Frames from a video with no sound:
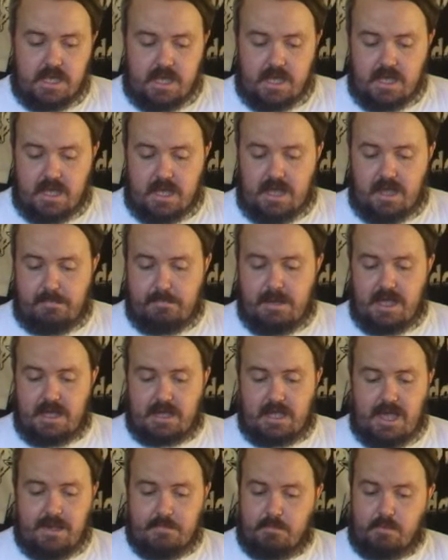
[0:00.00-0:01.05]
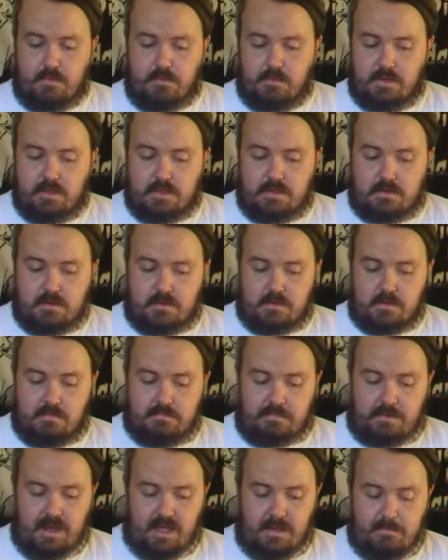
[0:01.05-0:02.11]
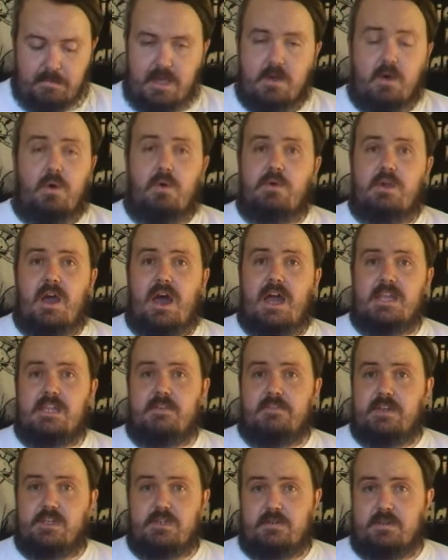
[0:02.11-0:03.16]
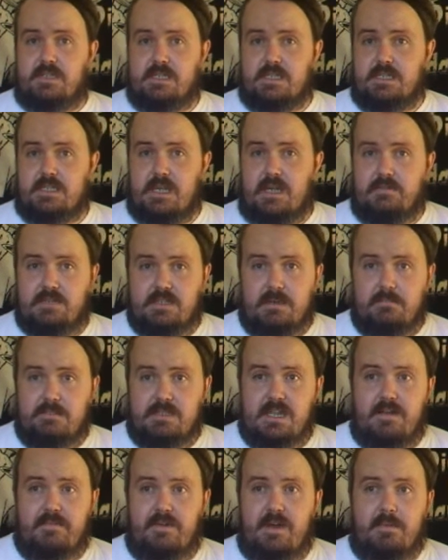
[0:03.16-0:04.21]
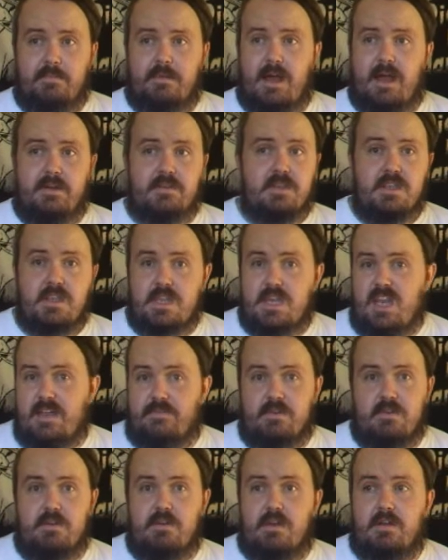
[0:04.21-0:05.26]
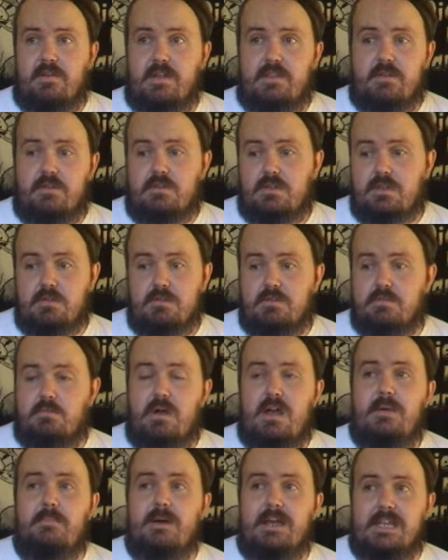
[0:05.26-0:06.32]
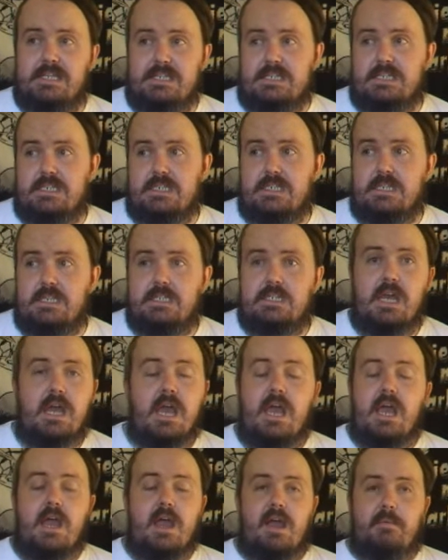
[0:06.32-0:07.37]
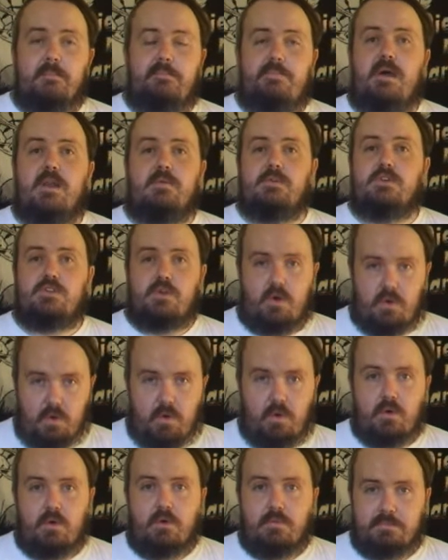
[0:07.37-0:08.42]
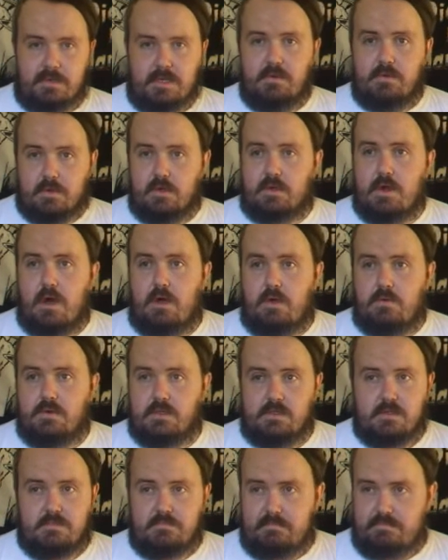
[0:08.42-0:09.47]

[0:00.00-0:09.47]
there, Mark Campbell, would play me all kinds of interesting stuff. Some stuff I've never heard of. I thought, dude, why am I listening to this? But it was all pure gold.